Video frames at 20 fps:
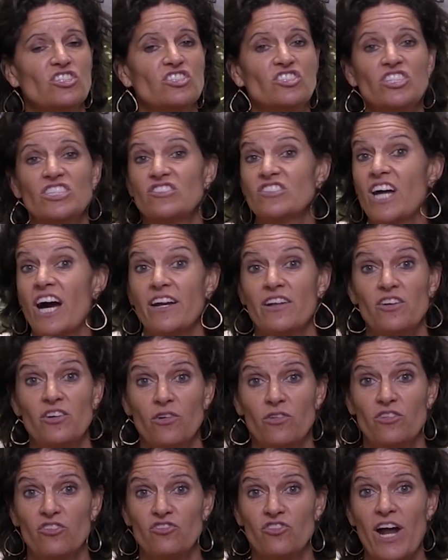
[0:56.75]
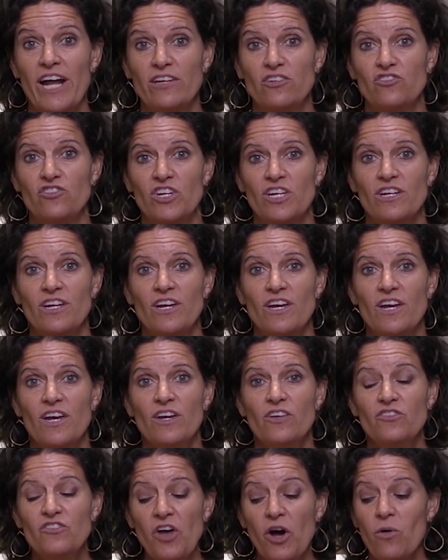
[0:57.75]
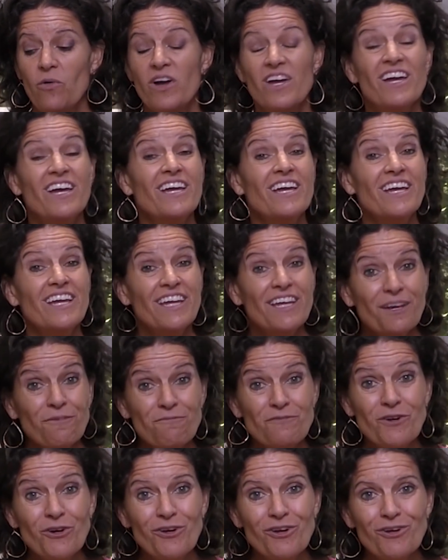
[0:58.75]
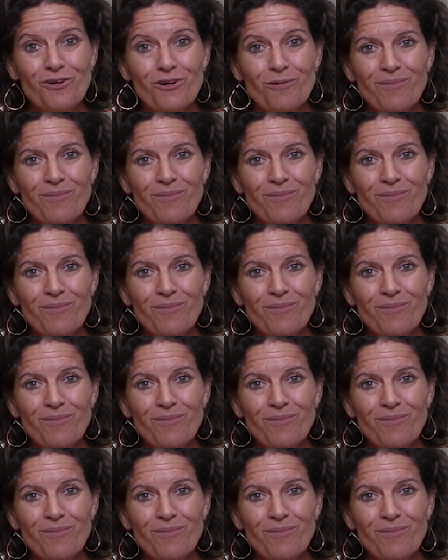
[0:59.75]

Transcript: You just got to know the strategy. So if you're new